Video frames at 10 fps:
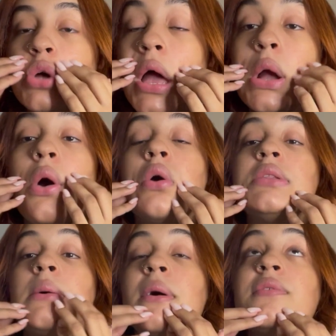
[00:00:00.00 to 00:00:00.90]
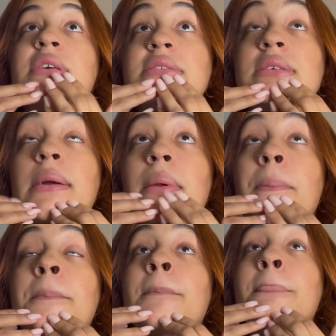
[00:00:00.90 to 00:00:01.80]
I called him, I FaceTimed him,
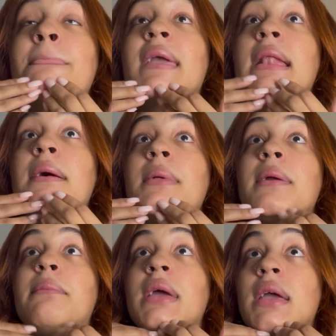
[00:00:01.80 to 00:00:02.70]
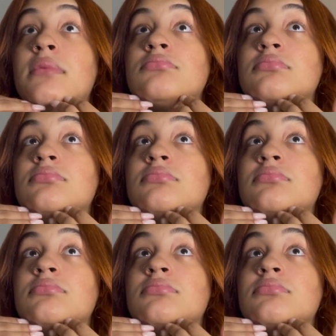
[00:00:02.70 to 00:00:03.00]
and I'm like, babe.